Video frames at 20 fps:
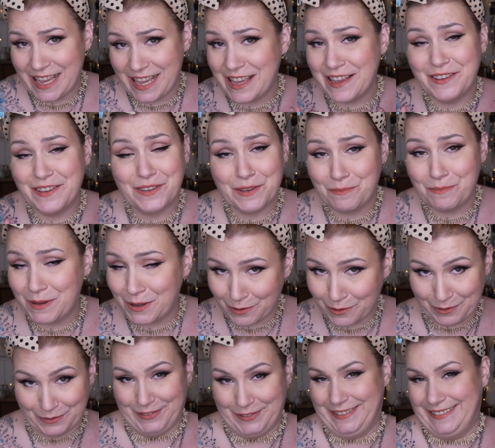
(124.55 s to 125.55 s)
It is a
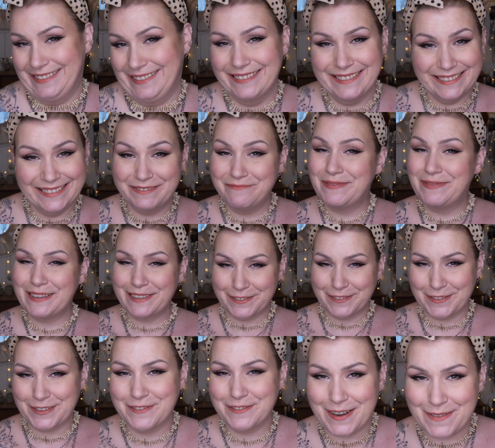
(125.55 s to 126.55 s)
beautiful,
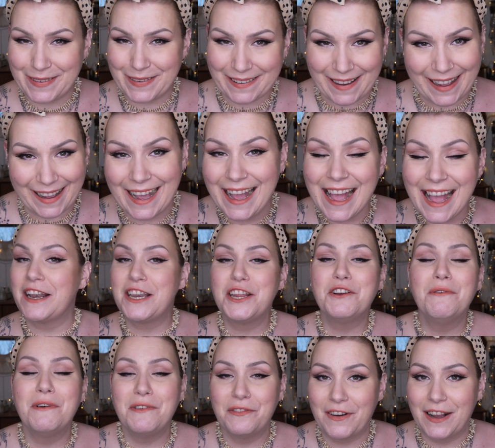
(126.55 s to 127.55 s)
beautiful website. Then
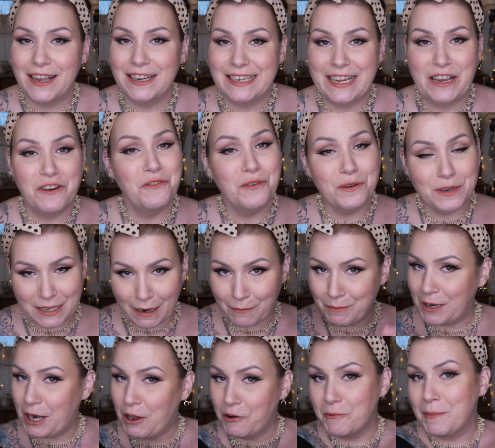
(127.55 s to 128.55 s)
you will find it all down
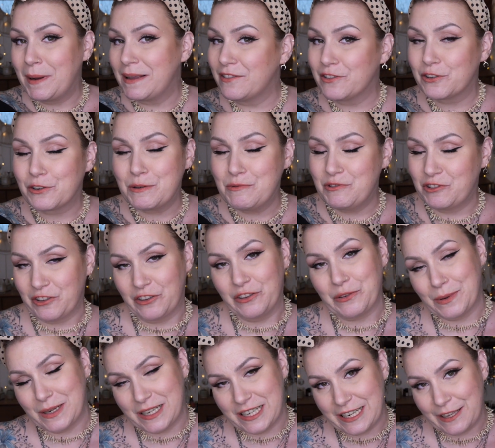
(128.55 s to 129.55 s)
below in my description.
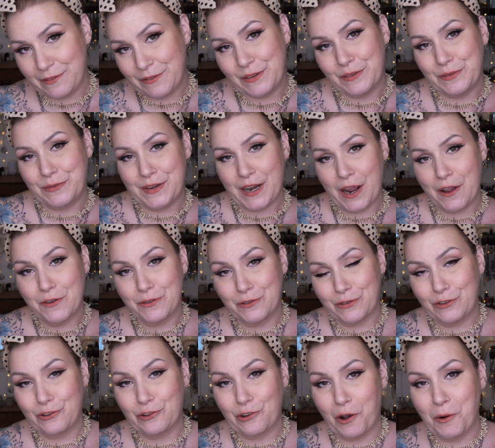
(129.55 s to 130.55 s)
So underneath this video, you'll
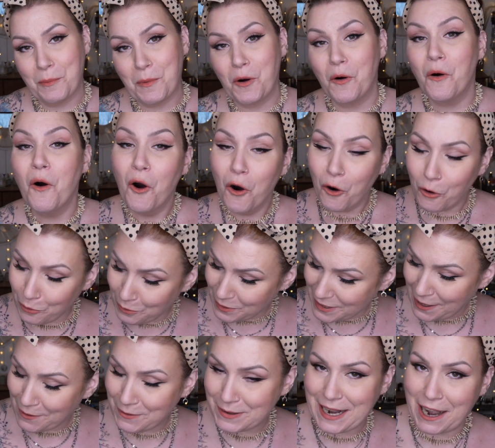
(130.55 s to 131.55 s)
see show more or a
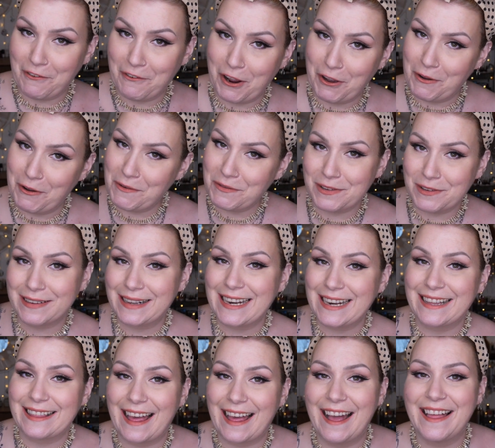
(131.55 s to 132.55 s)
downward arrow. If you to
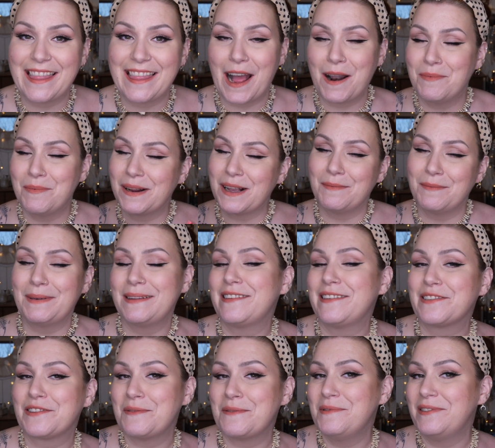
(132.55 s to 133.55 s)
click that, that'll bring up my
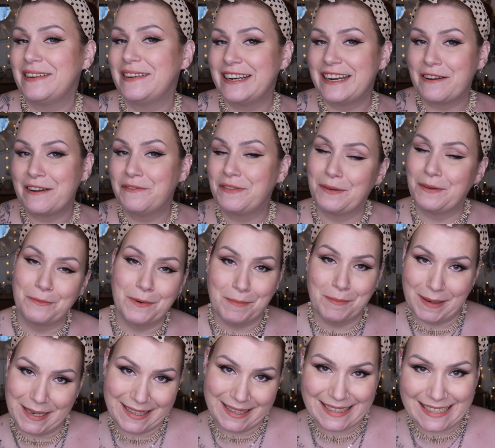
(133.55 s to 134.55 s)
description and everything will
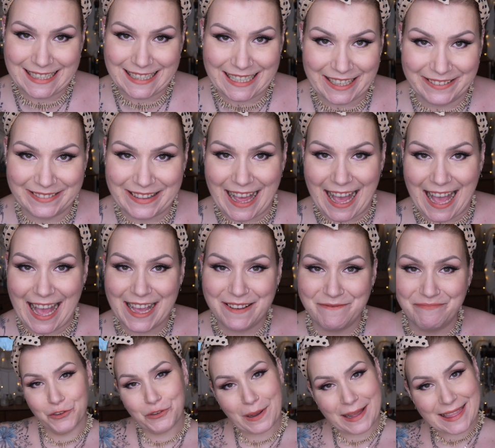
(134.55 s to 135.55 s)
be listed down
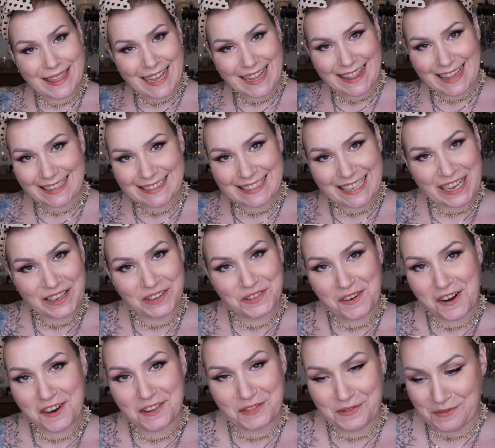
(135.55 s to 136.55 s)
there. So I think that's it as
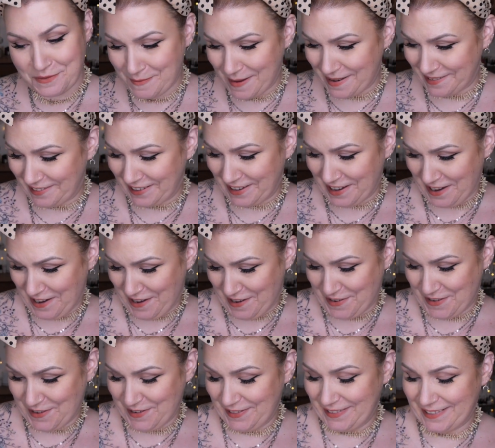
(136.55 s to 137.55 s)
far as information
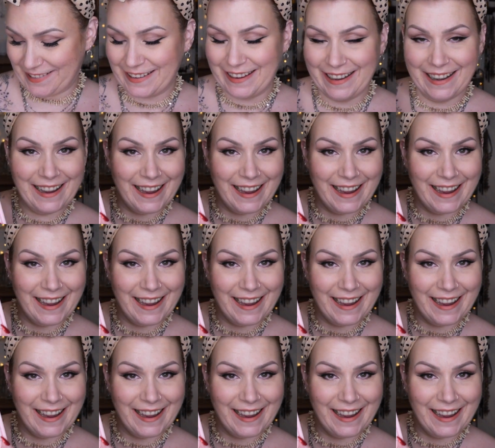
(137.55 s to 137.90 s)
goes.